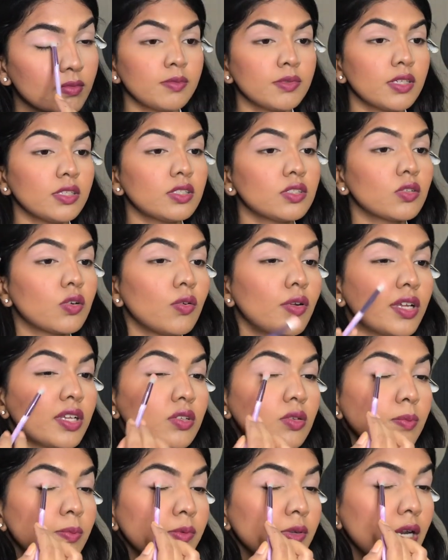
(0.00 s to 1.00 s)
just
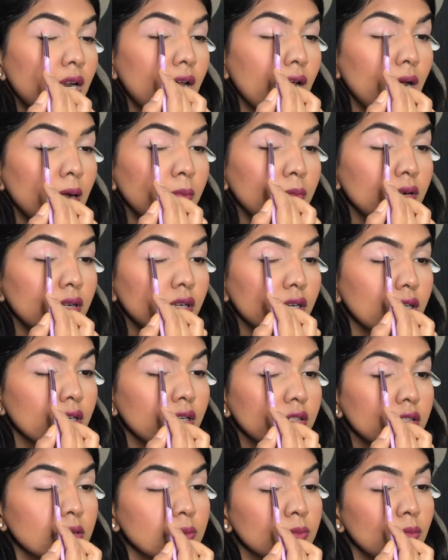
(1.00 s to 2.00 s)
going to grab a
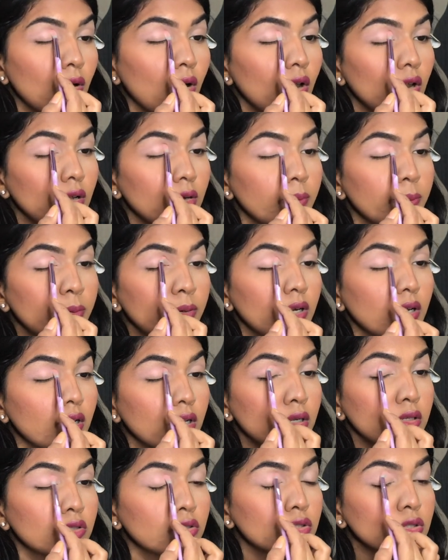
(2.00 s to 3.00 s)
little smaller
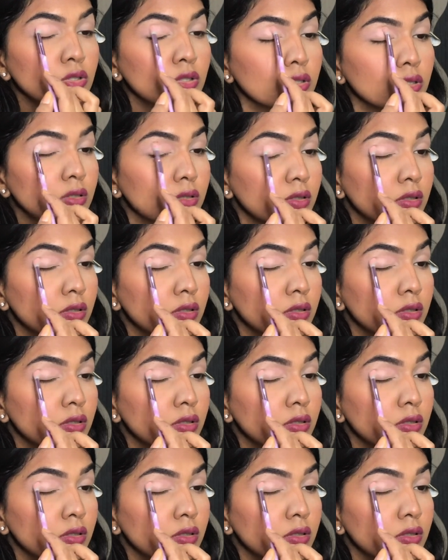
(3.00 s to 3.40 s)
brush